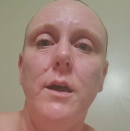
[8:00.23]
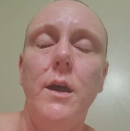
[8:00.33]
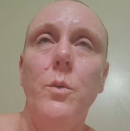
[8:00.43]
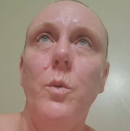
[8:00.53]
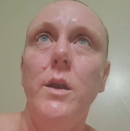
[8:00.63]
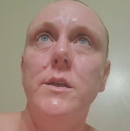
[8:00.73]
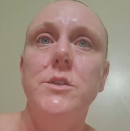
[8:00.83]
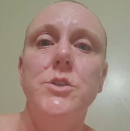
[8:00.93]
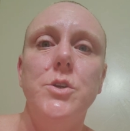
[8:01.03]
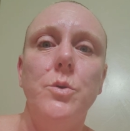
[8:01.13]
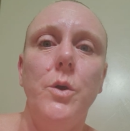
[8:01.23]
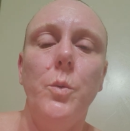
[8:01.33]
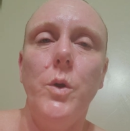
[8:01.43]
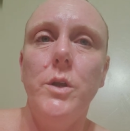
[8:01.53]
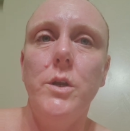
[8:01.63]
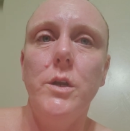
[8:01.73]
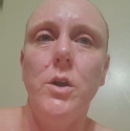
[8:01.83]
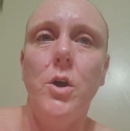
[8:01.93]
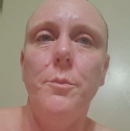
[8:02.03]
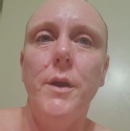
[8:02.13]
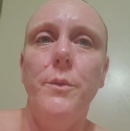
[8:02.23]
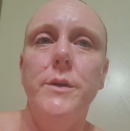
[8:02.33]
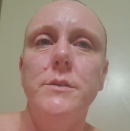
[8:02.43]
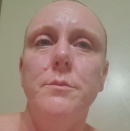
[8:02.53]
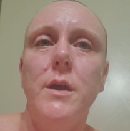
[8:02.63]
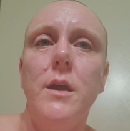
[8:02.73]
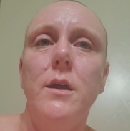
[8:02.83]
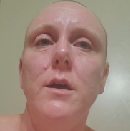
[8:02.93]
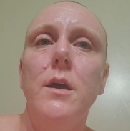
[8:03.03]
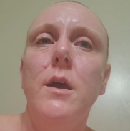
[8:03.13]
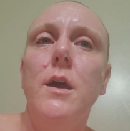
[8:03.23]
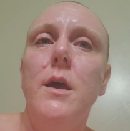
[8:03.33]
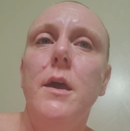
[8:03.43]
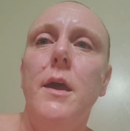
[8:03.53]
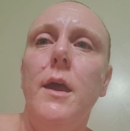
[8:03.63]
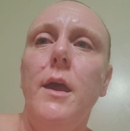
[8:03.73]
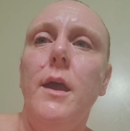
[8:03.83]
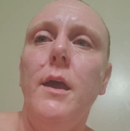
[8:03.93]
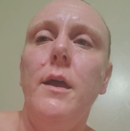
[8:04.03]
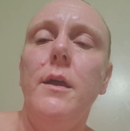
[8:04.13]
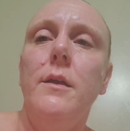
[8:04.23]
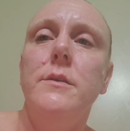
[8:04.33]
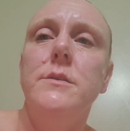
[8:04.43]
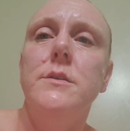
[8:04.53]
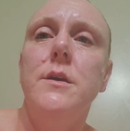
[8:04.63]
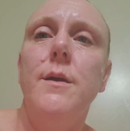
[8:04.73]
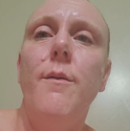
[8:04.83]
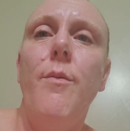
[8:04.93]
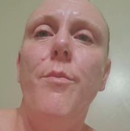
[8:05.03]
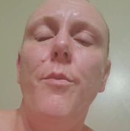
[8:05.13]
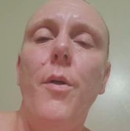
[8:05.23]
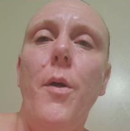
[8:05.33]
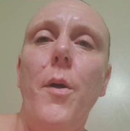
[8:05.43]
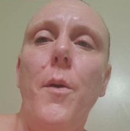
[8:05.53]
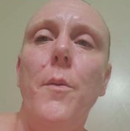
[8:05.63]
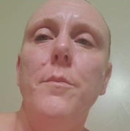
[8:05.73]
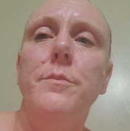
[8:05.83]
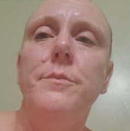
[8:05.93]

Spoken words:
I wanted to do. I wanted it on my resume. And I